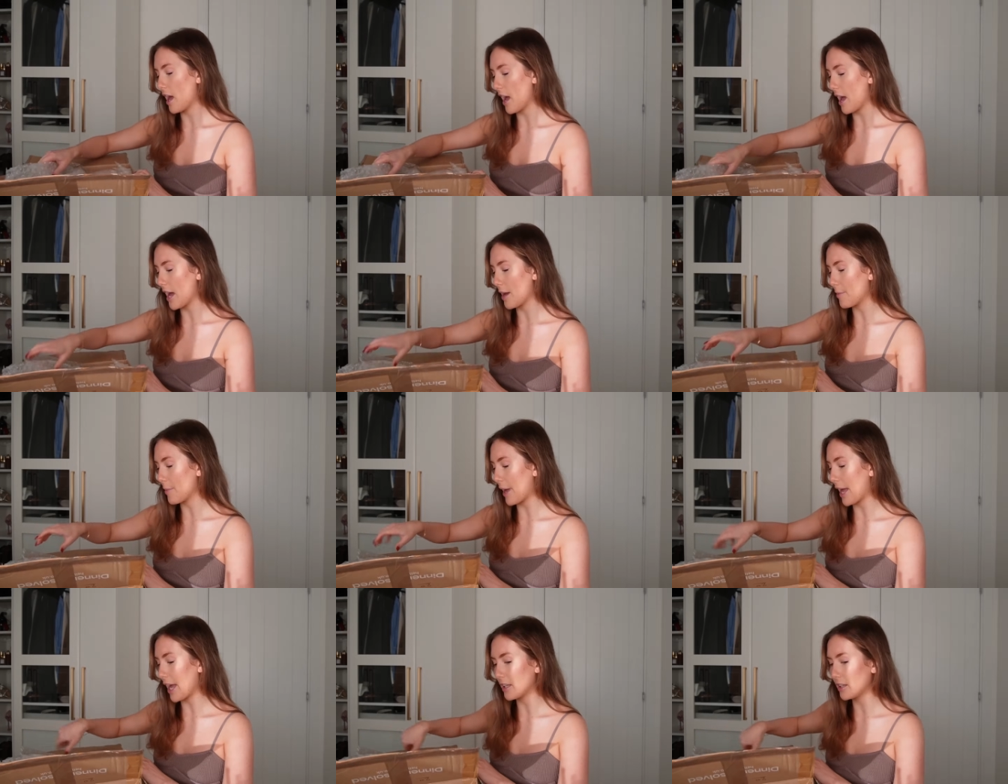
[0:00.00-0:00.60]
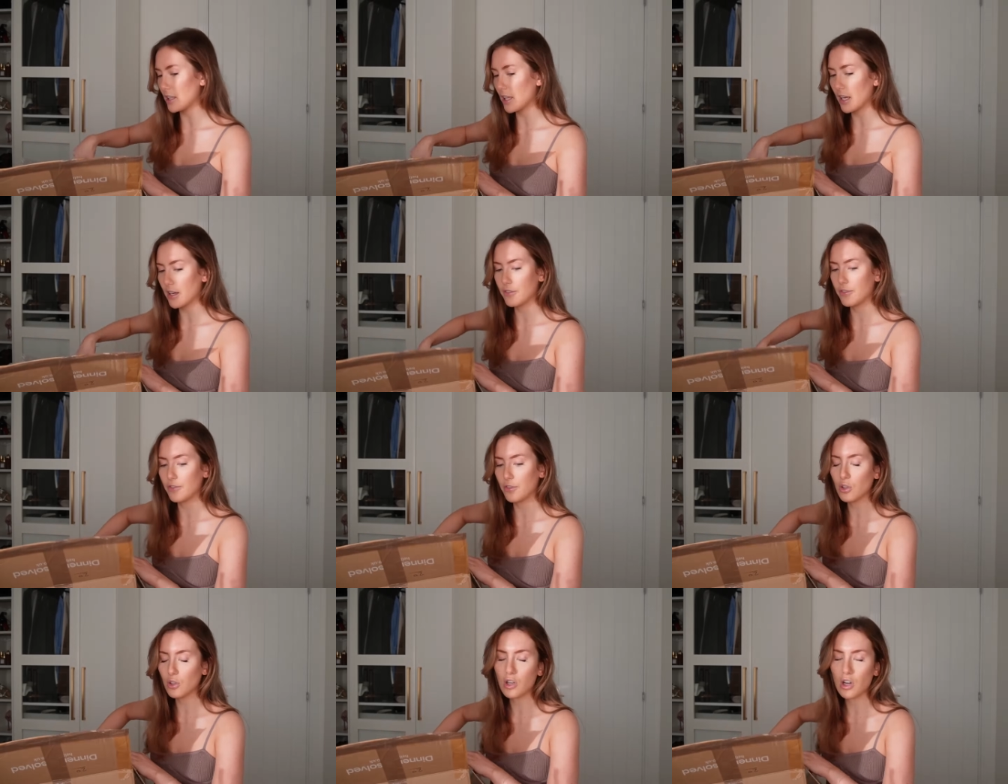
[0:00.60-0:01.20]
Um, I had like a
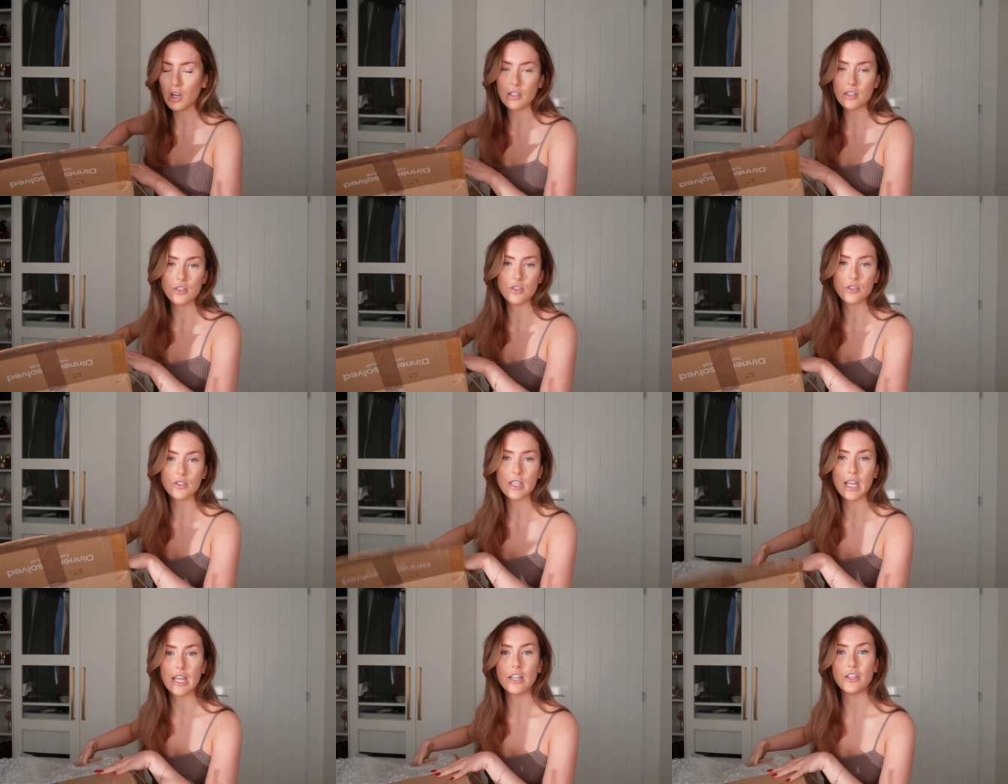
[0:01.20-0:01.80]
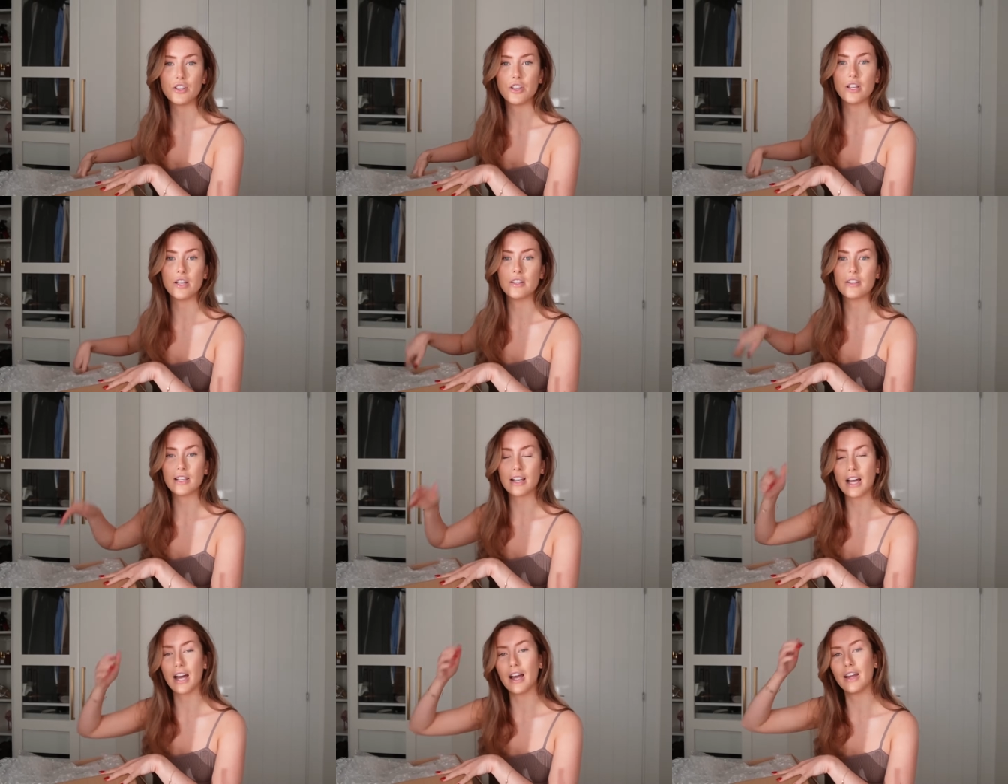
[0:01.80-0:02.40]
full consultation
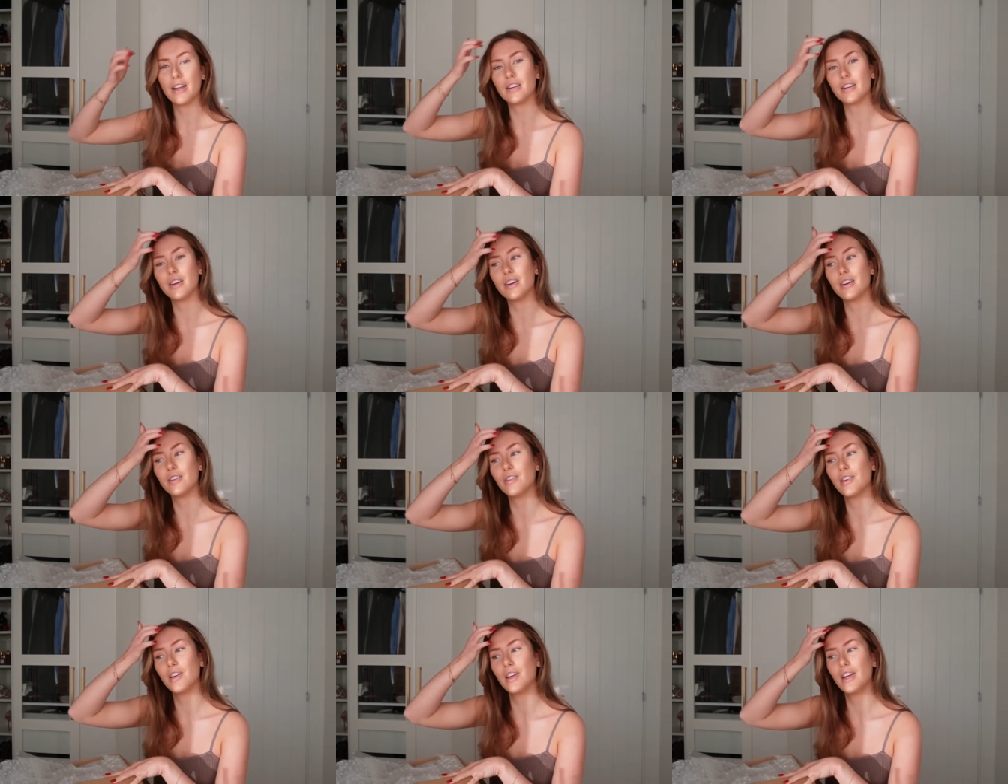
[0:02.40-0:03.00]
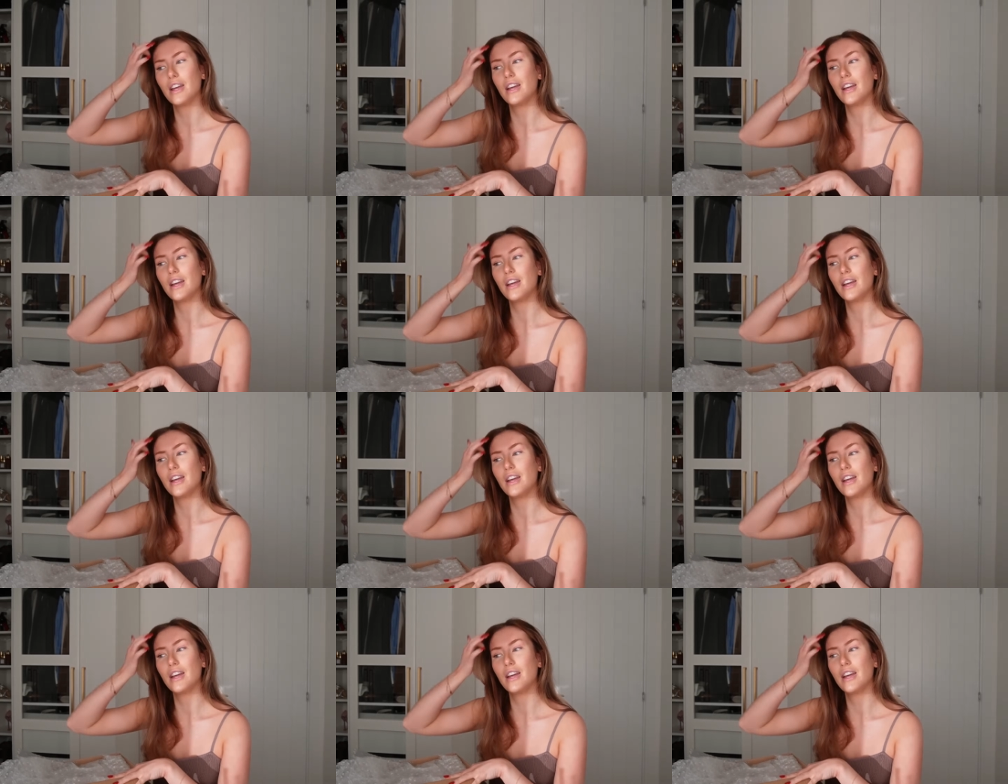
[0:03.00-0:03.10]
to kind of